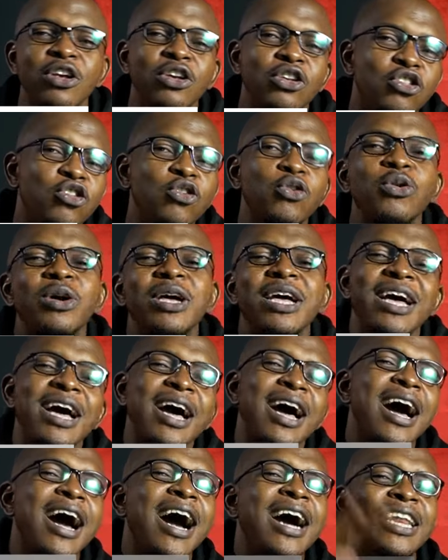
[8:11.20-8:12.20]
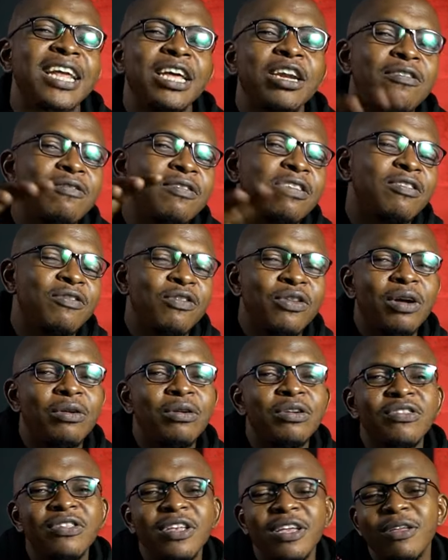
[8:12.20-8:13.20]
So at the end of this video, I'll
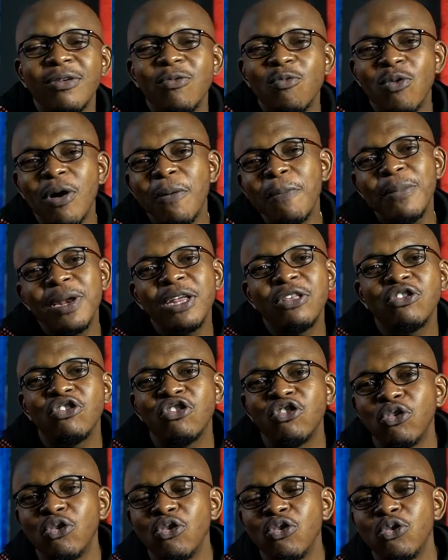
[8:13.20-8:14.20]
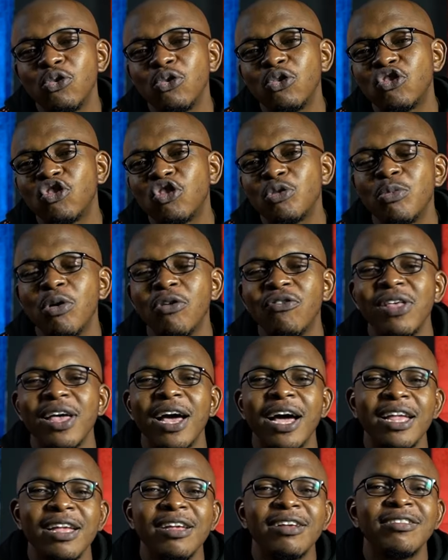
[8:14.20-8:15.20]
just take one minute to show you some of the
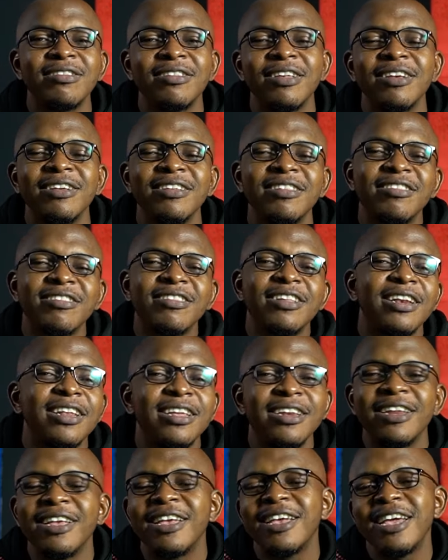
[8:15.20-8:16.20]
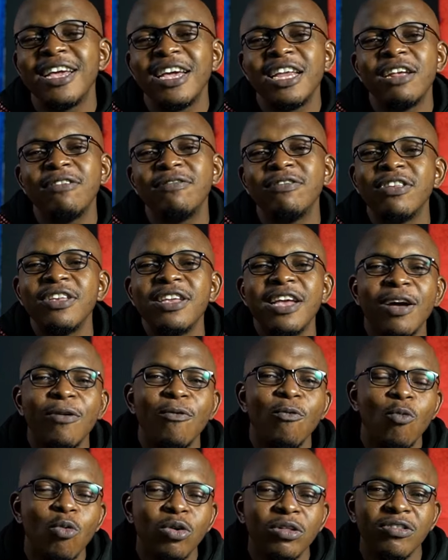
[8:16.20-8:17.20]
highest selling NFT
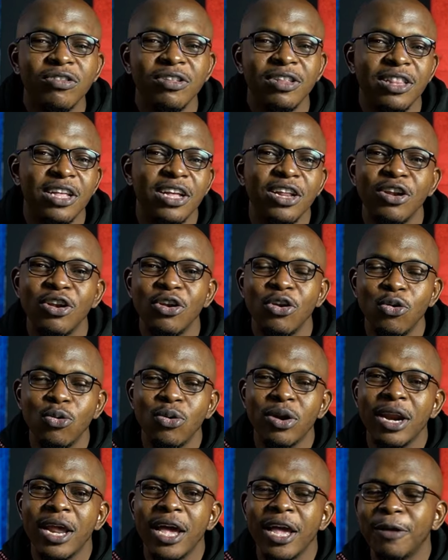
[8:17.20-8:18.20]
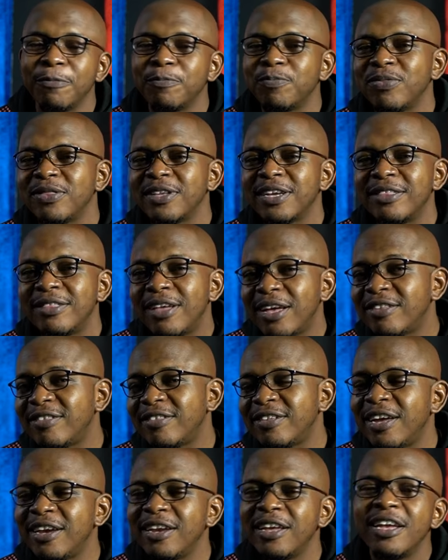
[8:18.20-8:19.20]
and what they look like. That
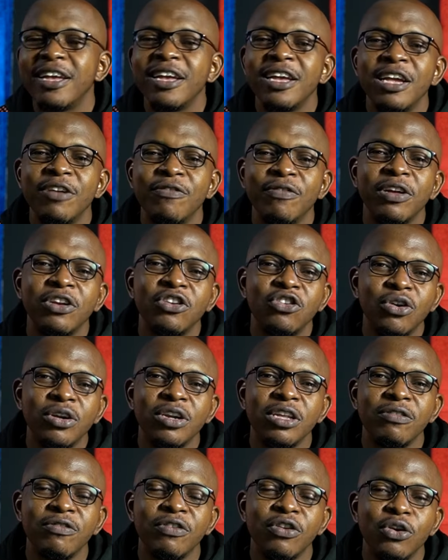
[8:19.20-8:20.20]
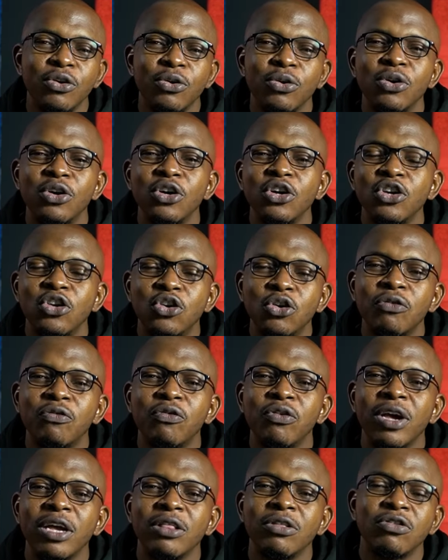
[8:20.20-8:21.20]
said, if you enjoyed this video, don't
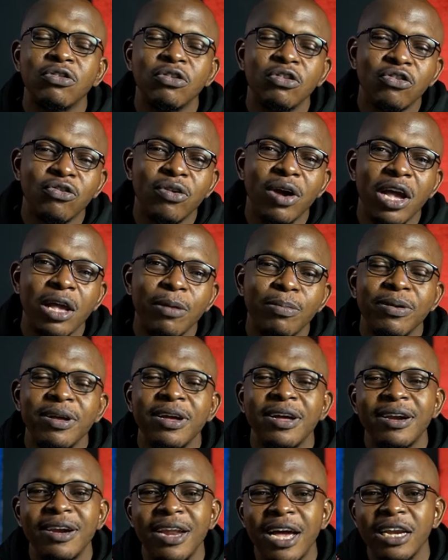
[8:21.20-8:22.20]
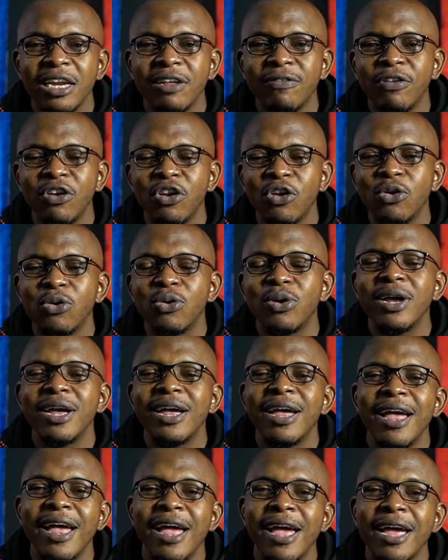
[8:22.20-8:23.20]
forget to subscribe, like the video,
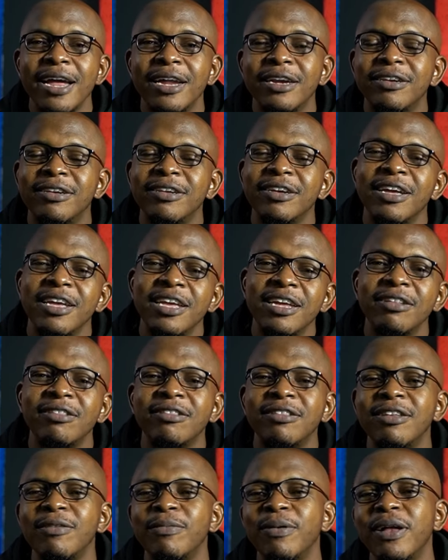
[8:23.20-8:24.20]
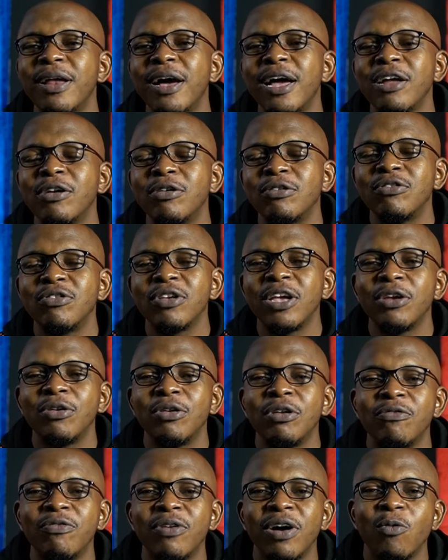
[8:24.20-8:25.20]
and hit the bell icon to get
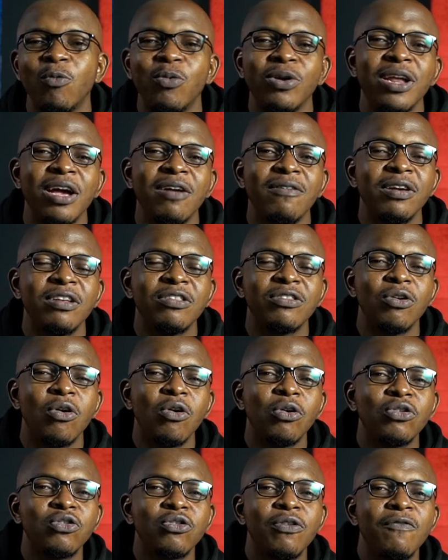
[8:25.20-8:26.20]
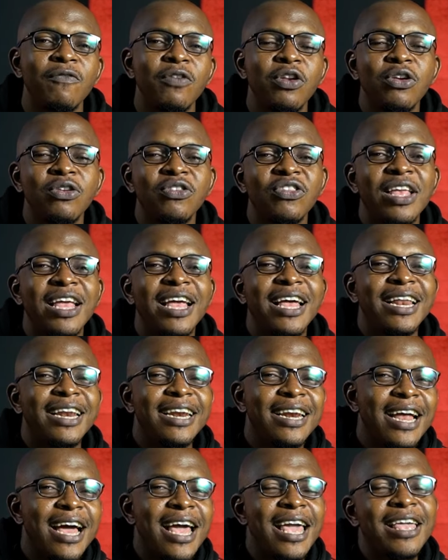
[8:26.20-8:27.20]
notified when I release awesome videos
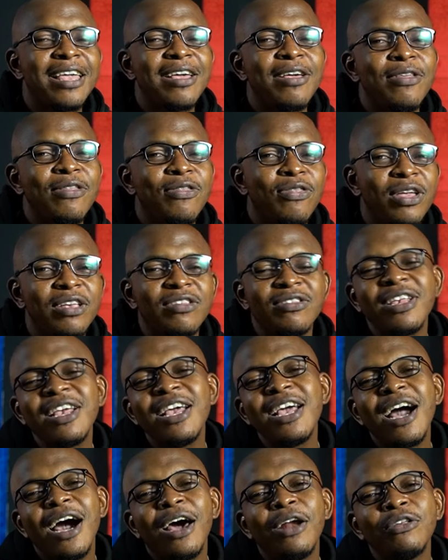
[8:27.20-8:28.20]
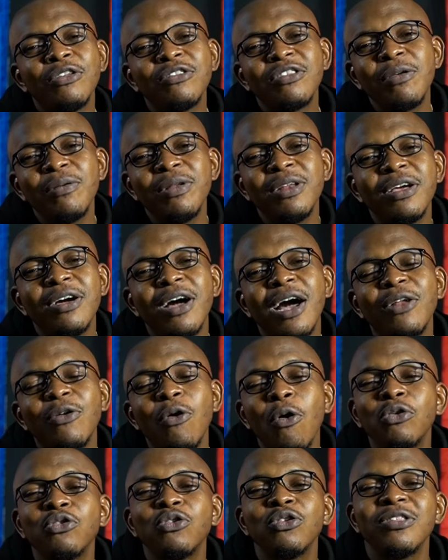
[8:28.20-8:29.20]
like this. And also tell me,
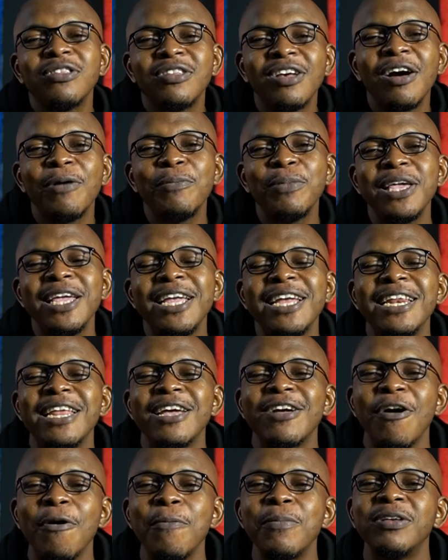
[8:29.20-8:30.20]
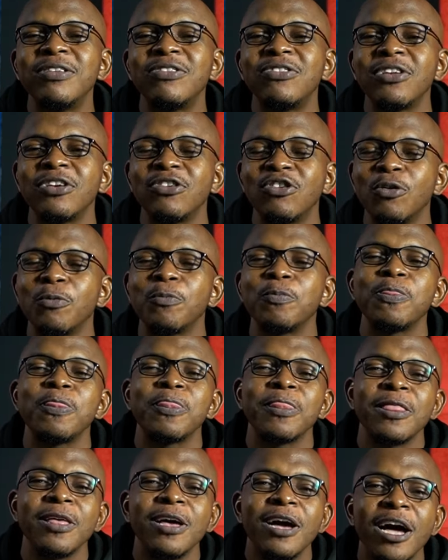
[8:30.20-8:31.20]
and also tell me in the comments section,
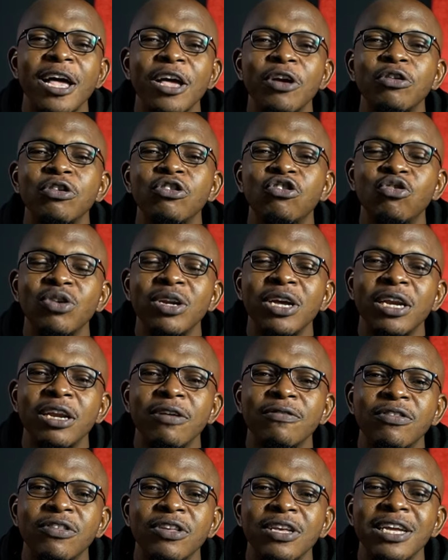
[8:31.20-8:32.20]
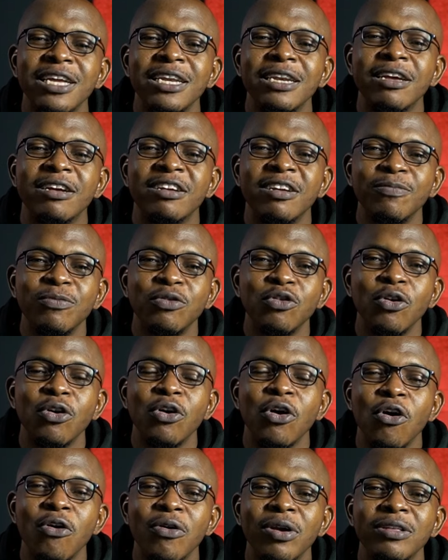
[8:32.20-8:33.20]
are you going to trade NFT in the
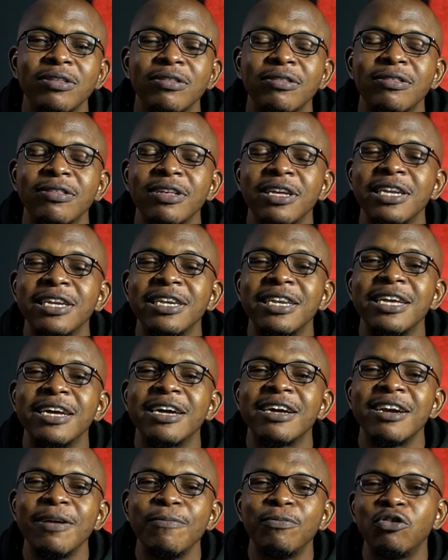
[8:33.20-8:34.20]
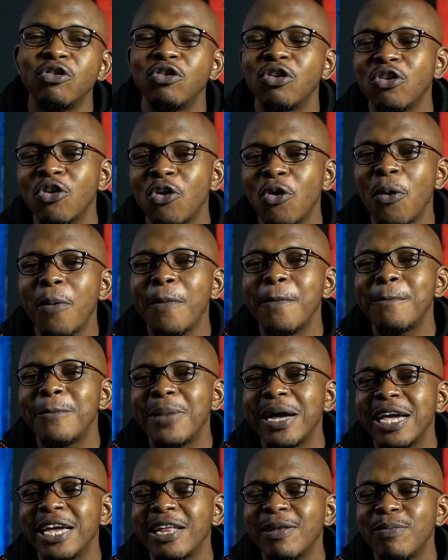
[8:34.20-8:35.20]
cryptocurrency, in the crypto.com
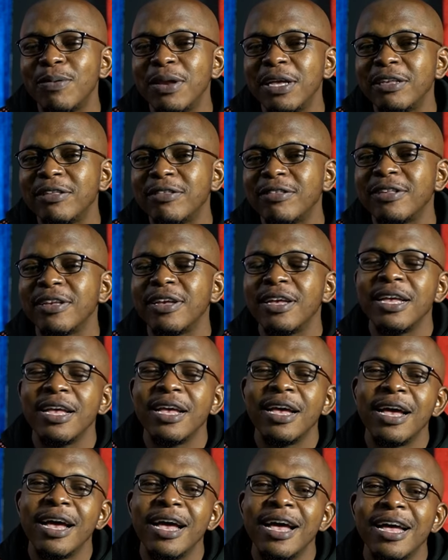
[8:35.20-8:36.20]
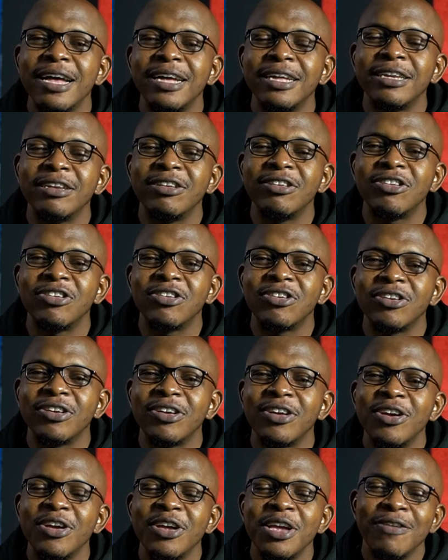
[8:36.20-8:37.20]
marketplace? And
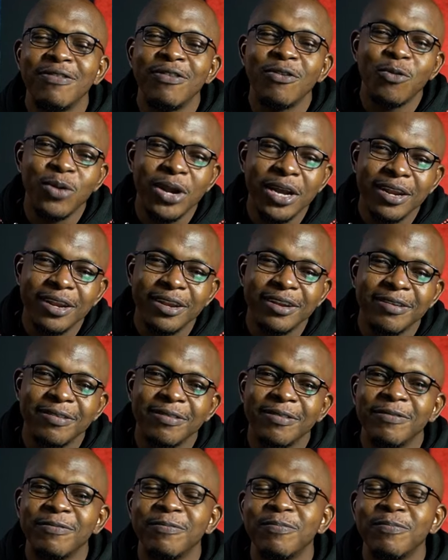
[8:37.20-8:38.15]
if you win,